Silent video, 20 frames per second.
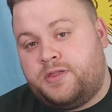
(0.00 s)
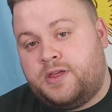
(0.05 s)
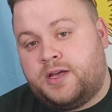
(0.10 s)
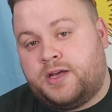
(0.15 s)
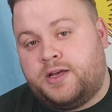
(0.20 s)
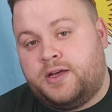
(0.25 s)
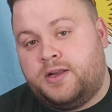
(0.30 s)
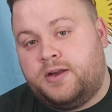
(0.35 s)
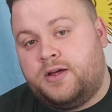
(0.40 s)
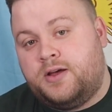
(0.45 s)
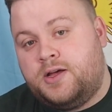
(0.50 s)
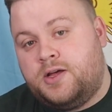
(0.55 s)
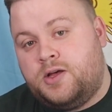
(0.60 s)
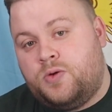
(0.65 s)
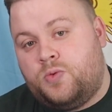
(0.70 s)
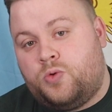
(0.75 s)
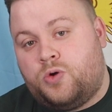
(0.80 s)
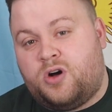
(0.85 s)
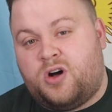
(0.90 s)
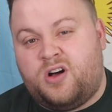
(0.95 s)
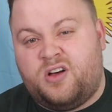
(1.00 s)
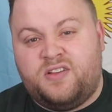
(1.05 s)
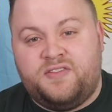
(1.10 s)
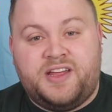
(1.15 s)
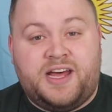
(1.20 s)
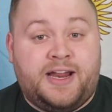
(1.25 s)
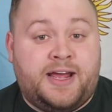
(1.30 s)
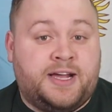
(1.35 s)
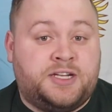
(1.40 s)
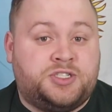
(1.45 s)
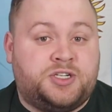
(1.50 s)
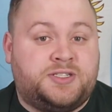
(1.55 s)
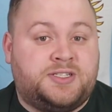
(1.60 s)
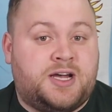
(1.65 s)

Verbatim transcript: you're thinking, well all that extra